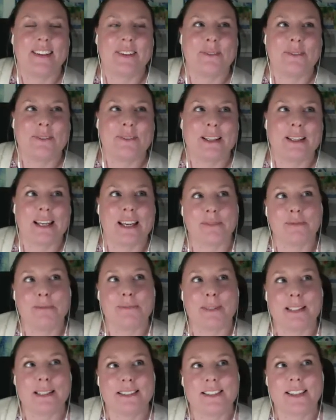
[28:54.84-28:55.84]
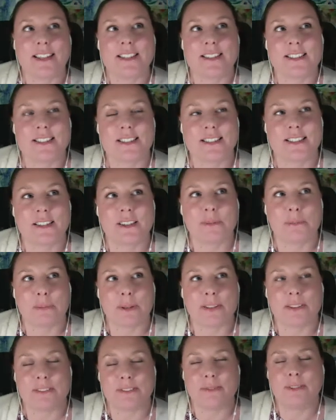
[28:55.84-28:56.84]
We have touched
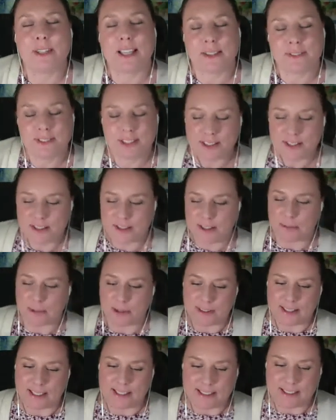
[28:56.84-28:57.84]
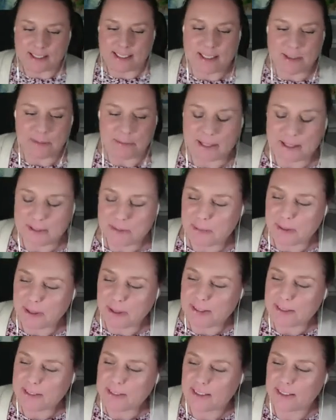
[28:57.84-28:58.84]
upon that a little bit,
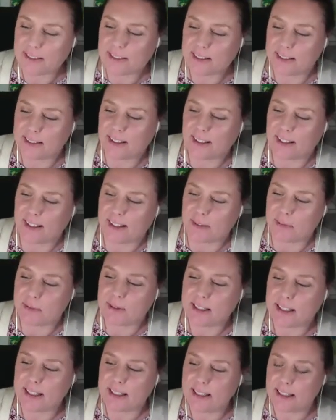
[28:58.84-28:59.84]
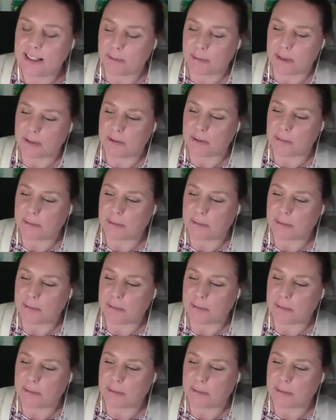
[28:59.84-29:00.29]
but I'm thinking about the